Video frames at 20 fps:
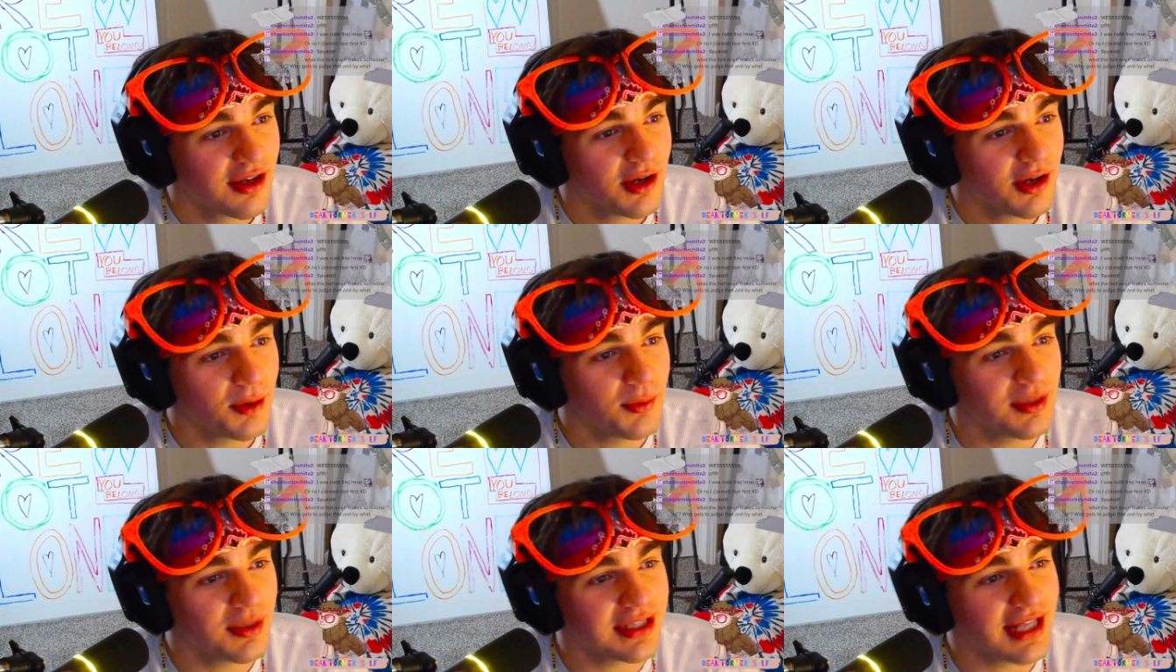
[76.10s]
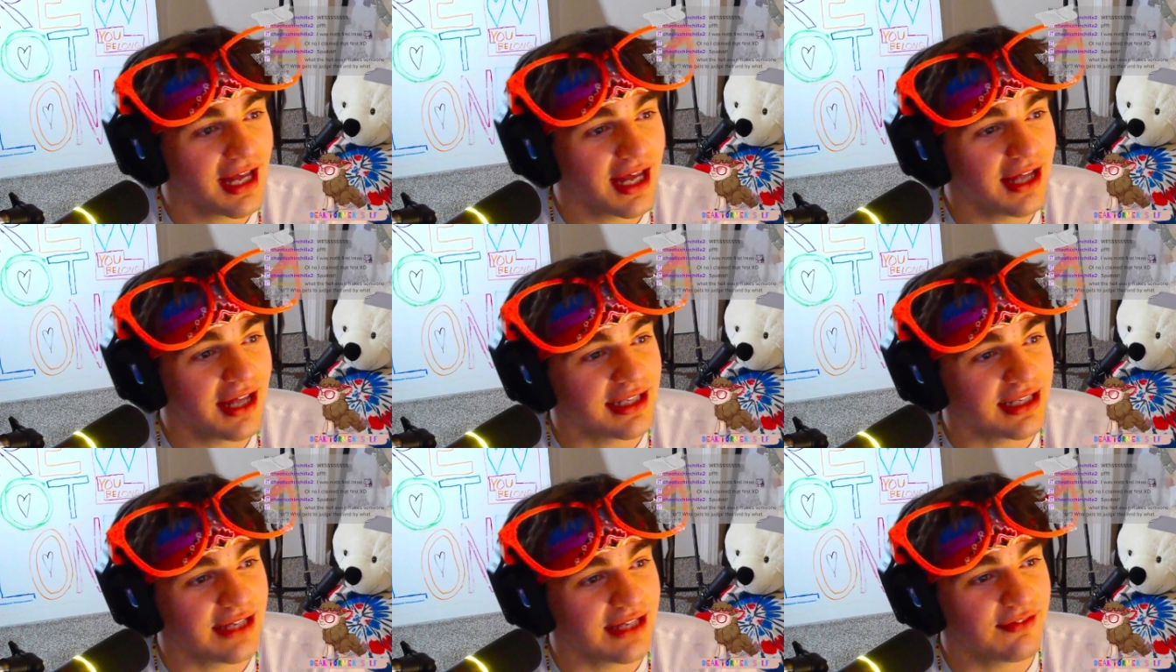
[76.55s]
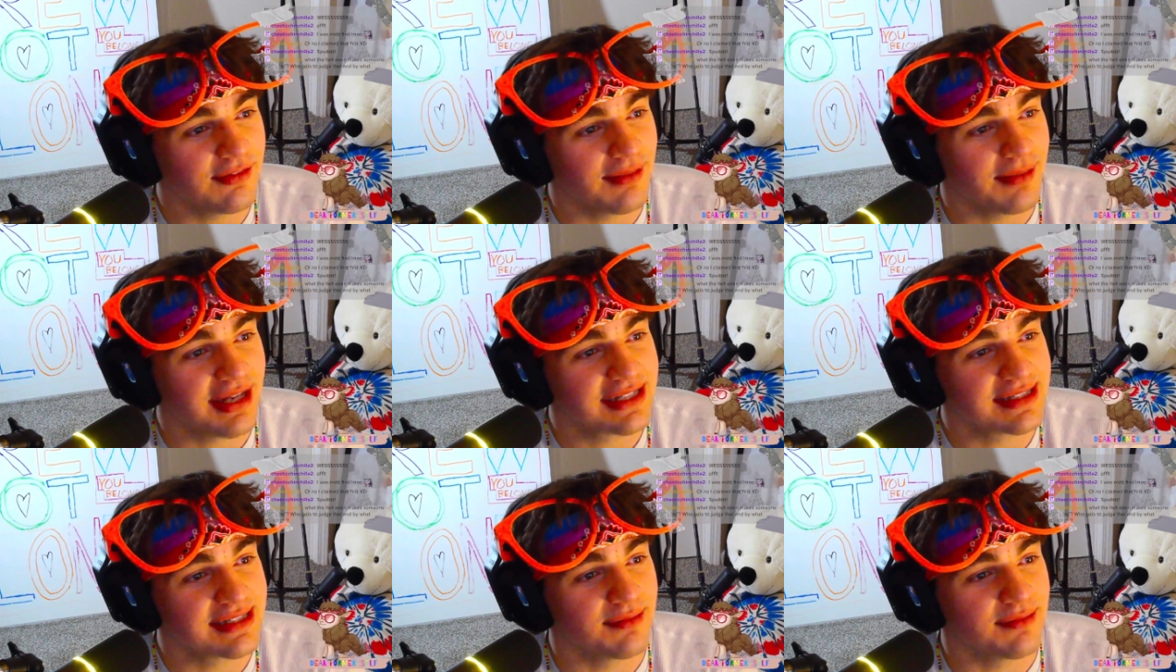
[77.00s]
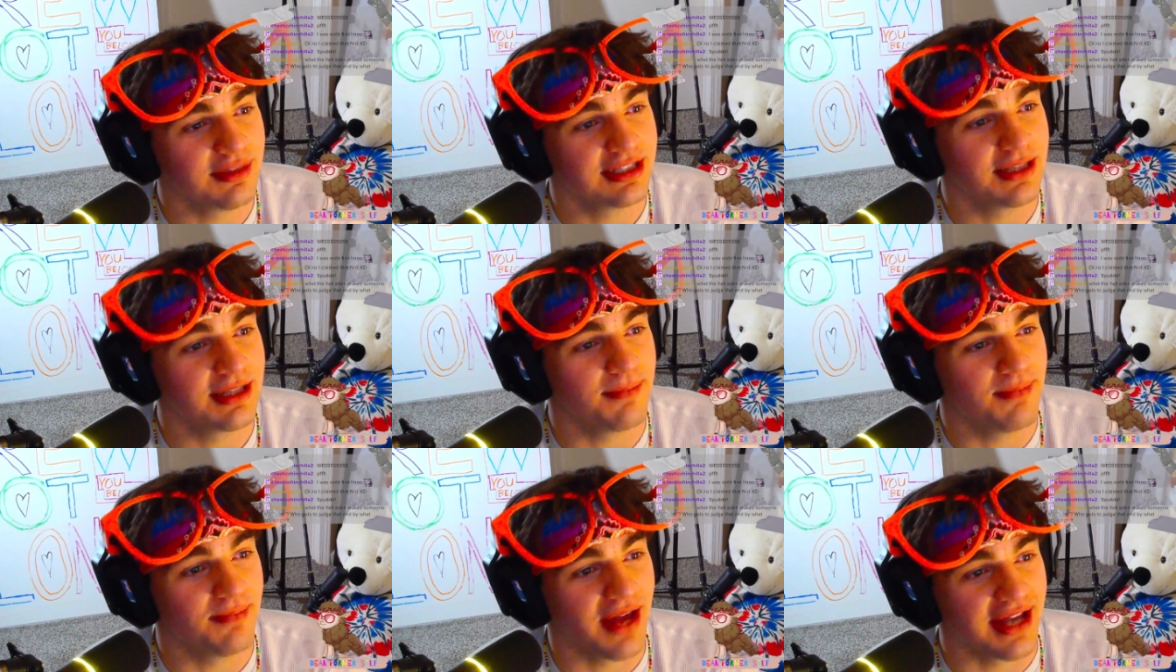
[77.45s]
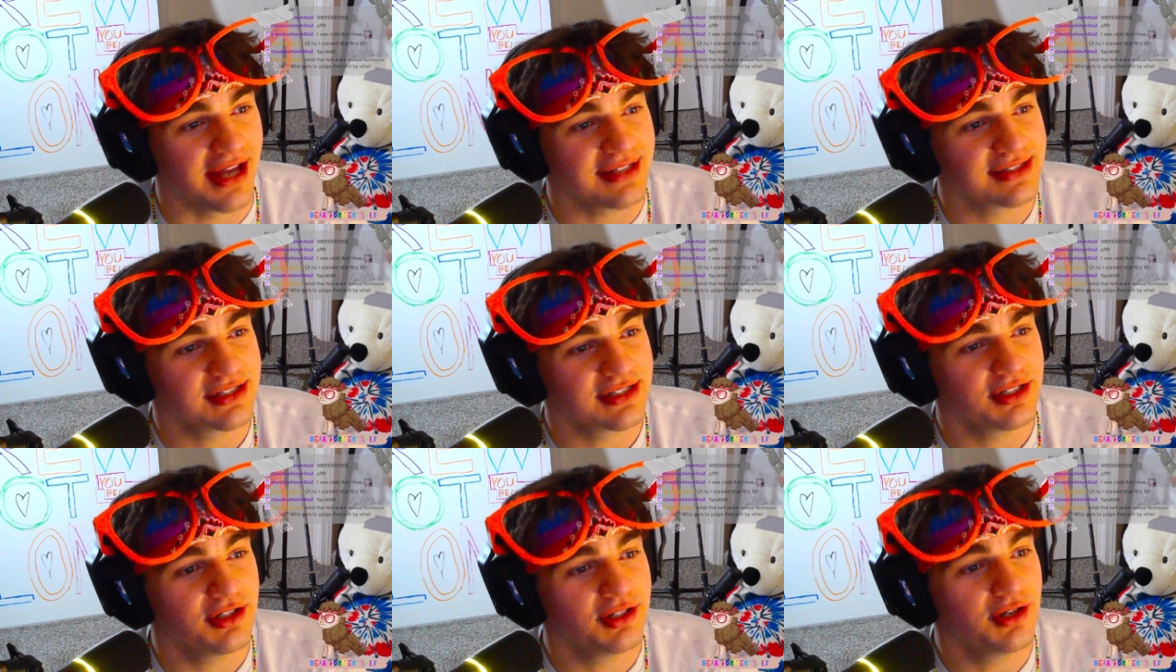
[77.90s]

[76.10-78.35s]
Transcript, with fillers: What the hell even makes someone the best?